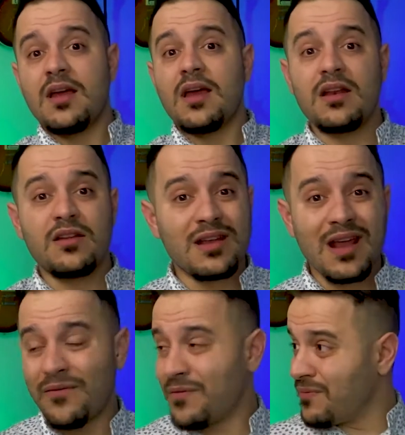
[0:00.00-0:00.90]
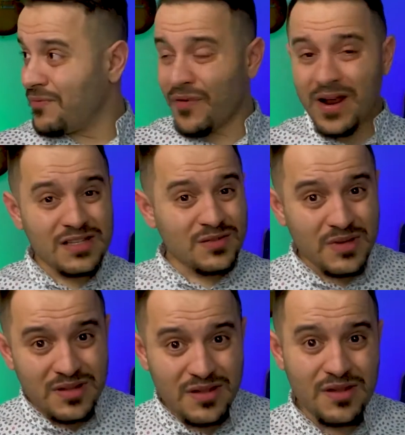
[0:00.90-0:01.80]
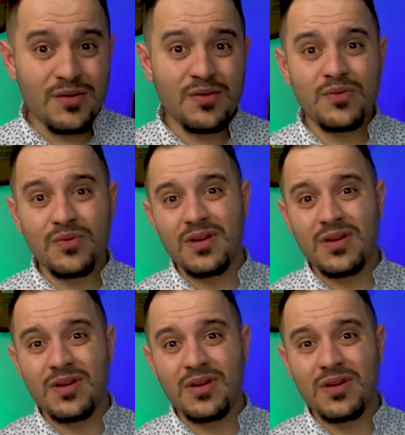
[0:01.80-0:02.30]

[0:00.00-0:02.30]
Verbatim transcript: and you can have friends with you,